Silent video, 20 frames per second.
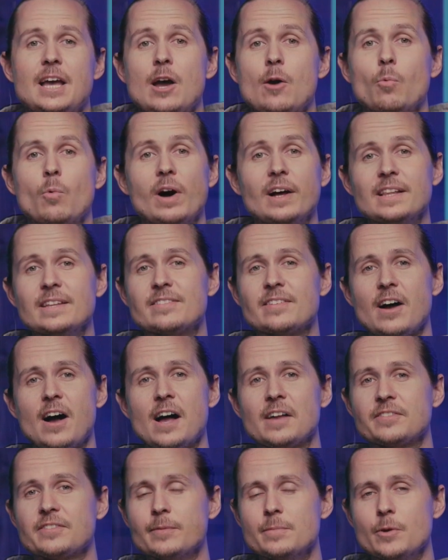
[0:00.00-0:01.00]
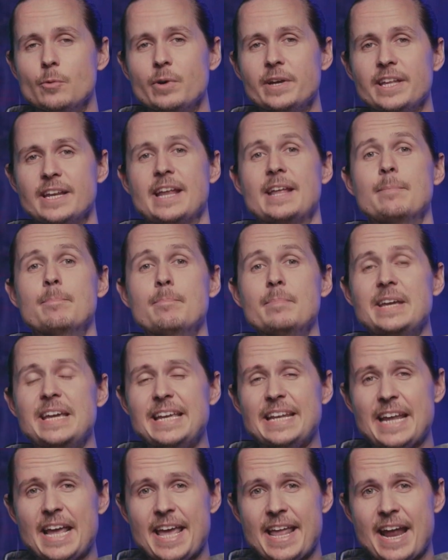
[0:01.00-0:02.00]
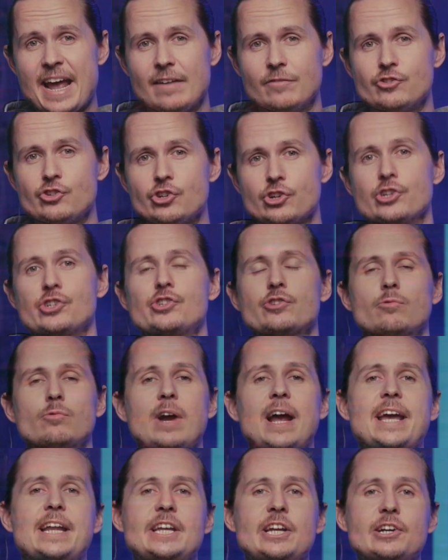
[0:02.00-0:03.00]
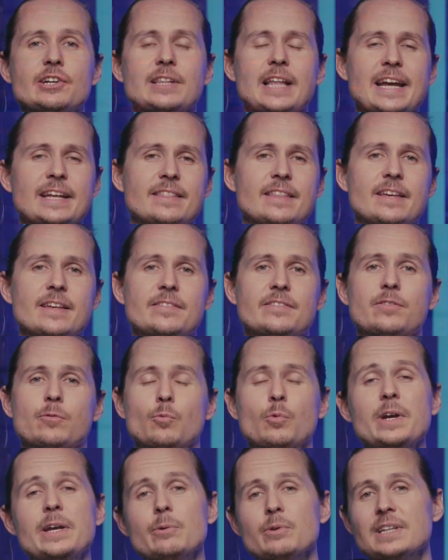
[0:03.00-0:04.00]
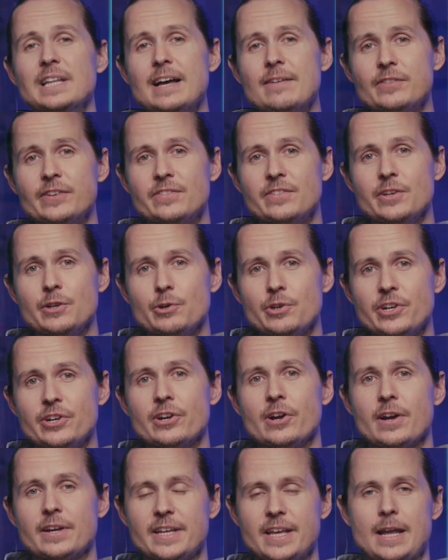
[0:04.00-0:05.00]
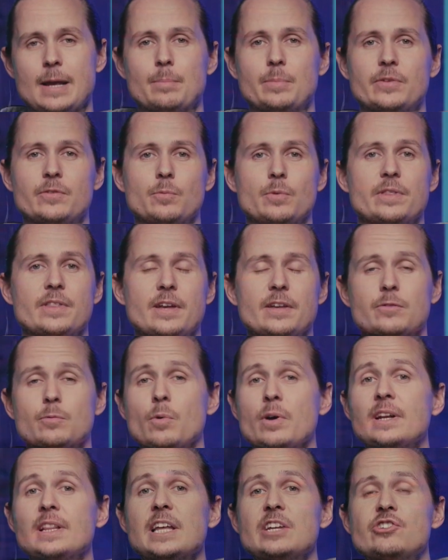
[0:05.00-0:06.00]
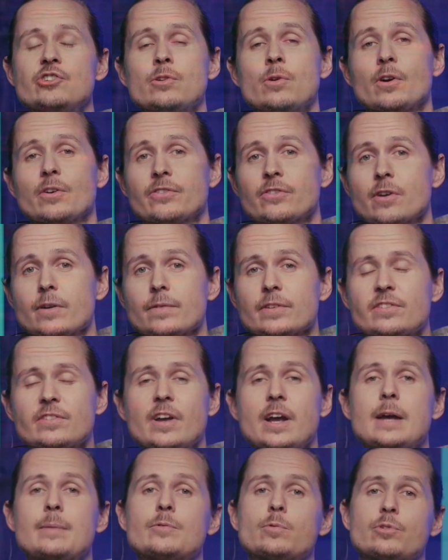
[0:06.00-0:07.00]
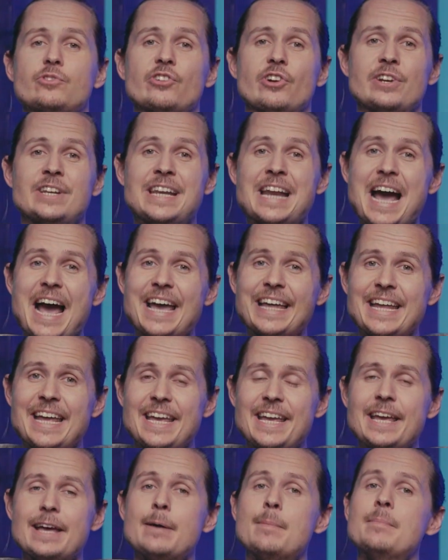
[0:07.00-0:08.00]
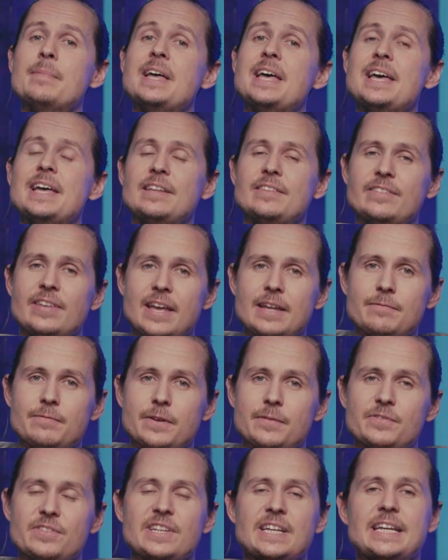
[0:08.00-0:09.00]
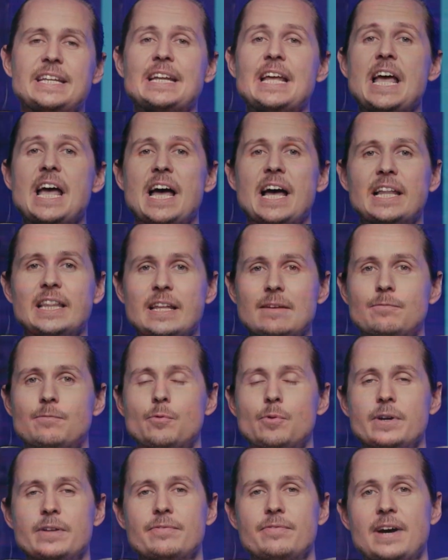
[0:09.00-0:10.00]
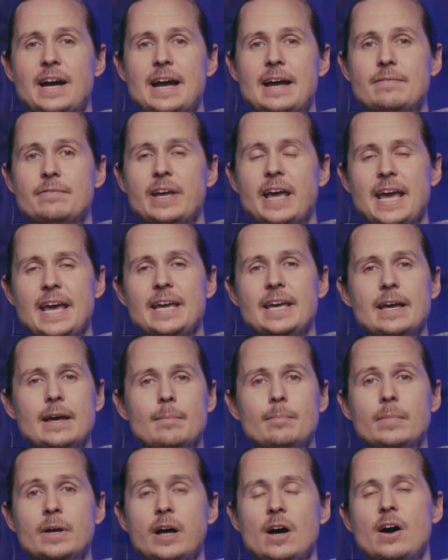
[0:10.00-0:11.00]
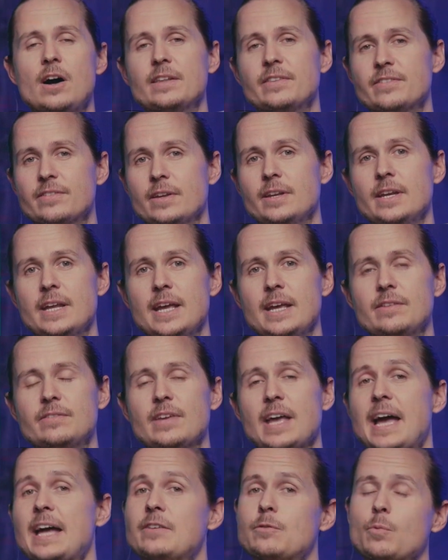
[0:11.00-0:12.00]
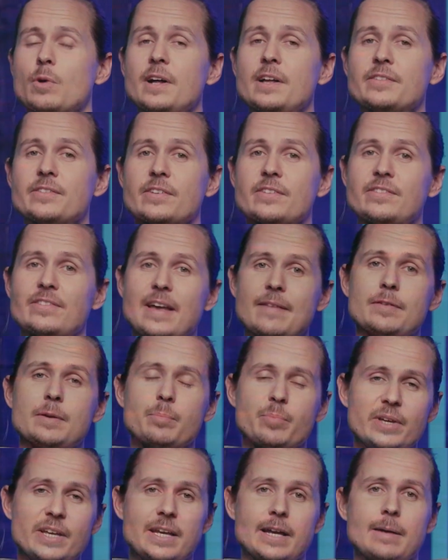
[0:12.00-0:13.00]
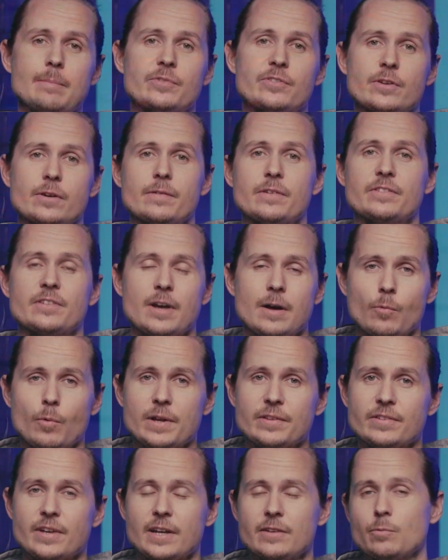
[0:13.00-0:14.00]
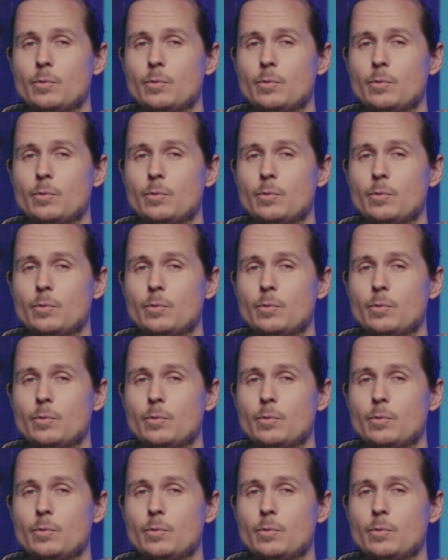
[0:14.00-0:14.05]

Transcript: While it's awesome that we can meet and have church right here like this, we would love to see you here on campus with us. Want to let you know our service times, which are nine a m, ten fifteen, eleven forty-five a m on Sundays, as well as a seven p m service on Wednesdays.